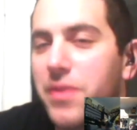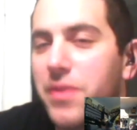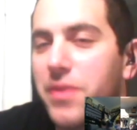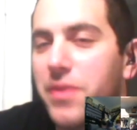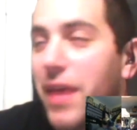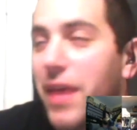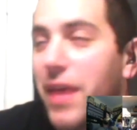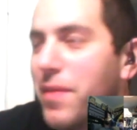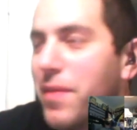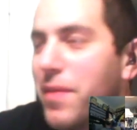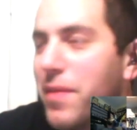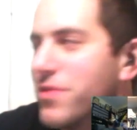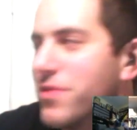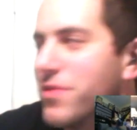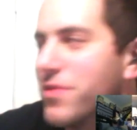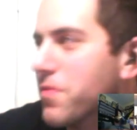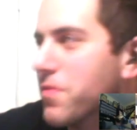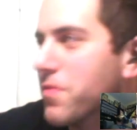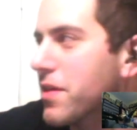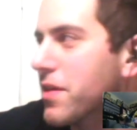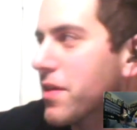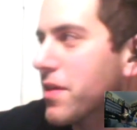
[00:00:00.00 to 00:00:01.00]
at
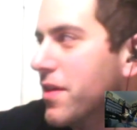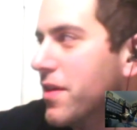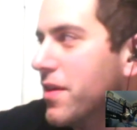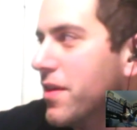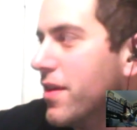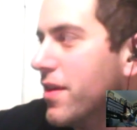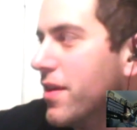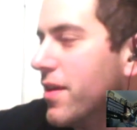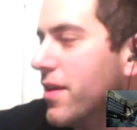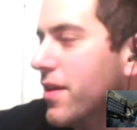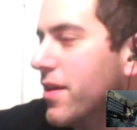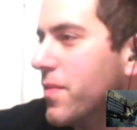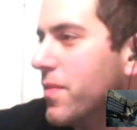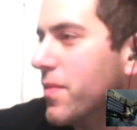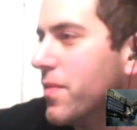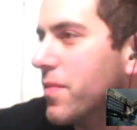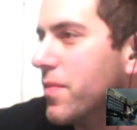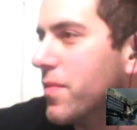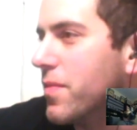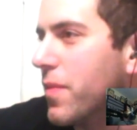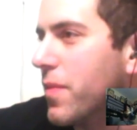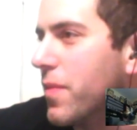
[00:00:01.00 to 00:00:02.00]
Monsters of Geek.
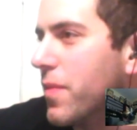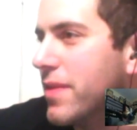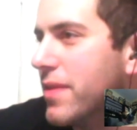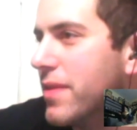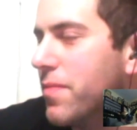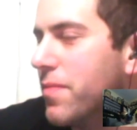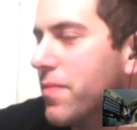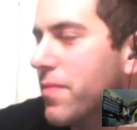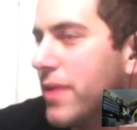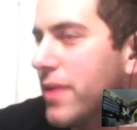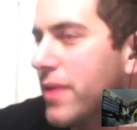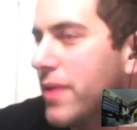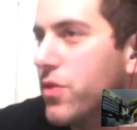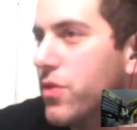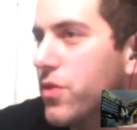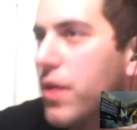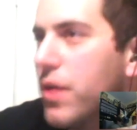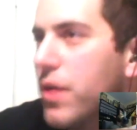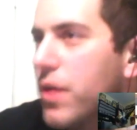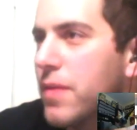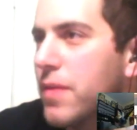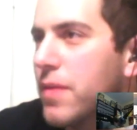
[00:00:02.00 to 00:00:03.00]
My
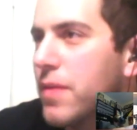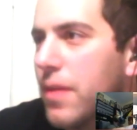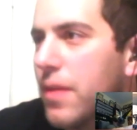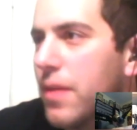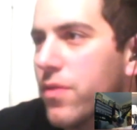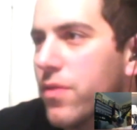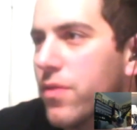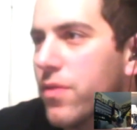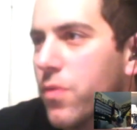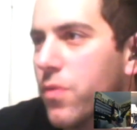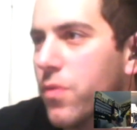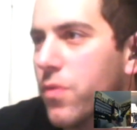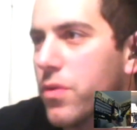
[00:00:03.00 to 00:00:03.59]
2 games that I'm looking